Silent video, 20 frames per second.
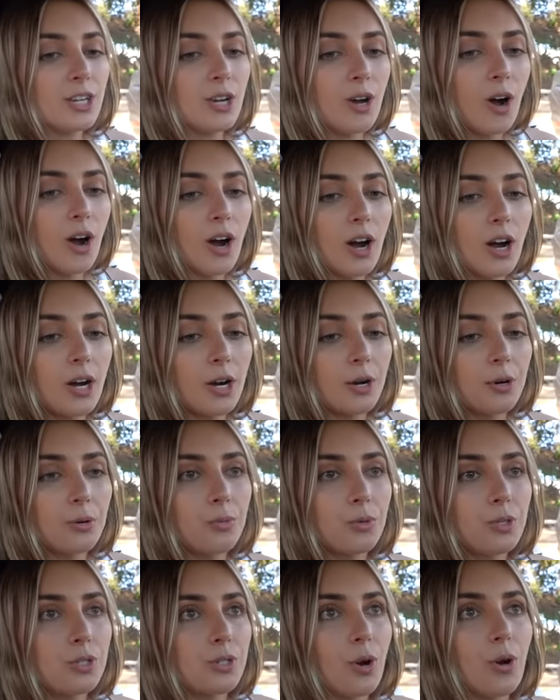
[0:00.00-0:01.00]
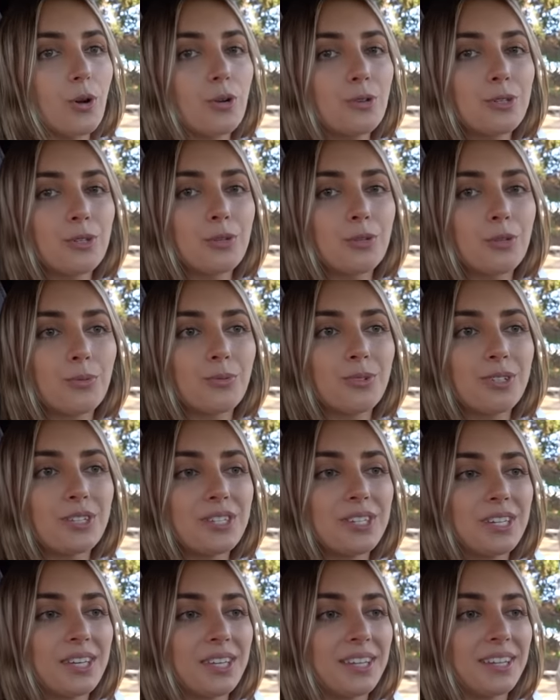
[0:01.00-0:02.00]
car was also the
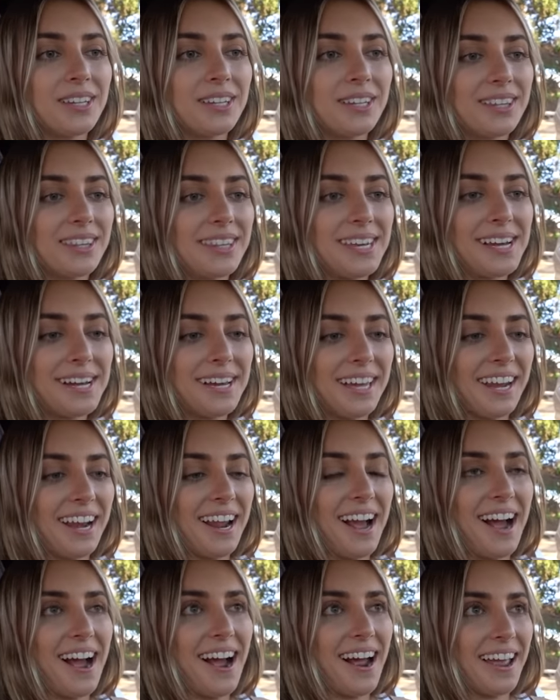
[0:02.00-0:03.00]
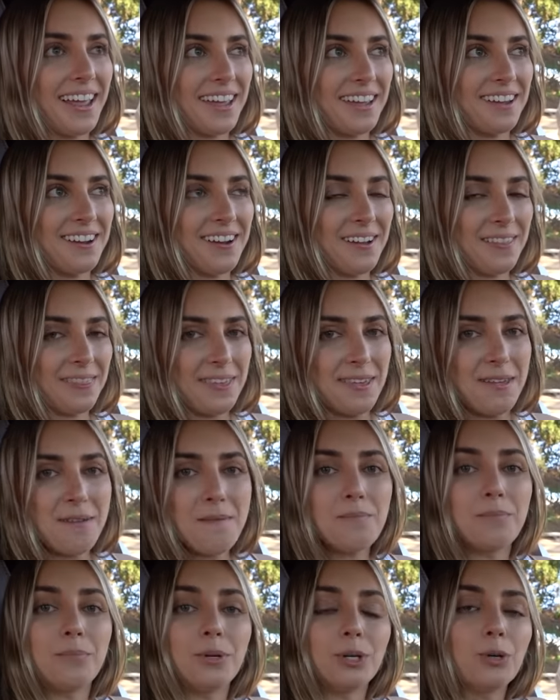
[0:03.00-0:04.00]
reason that I got
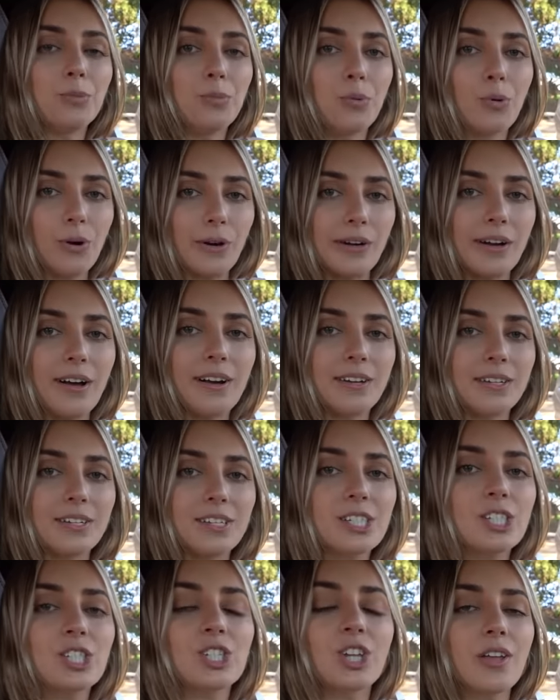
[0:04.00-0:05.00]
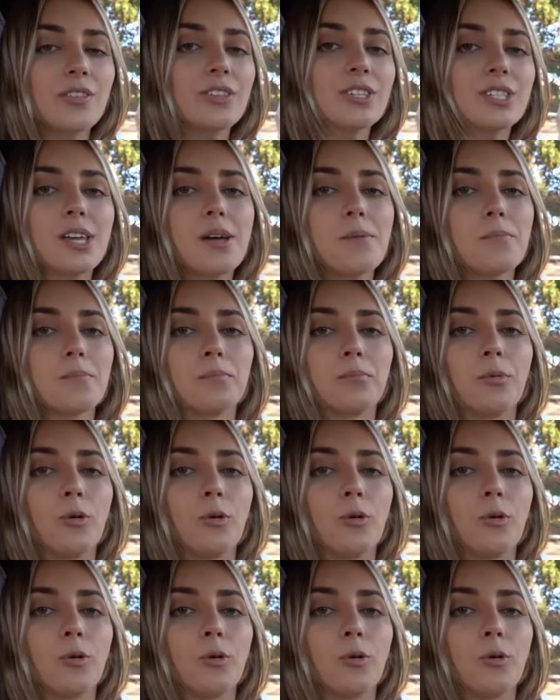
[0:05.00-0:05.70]
the billboard on Sunset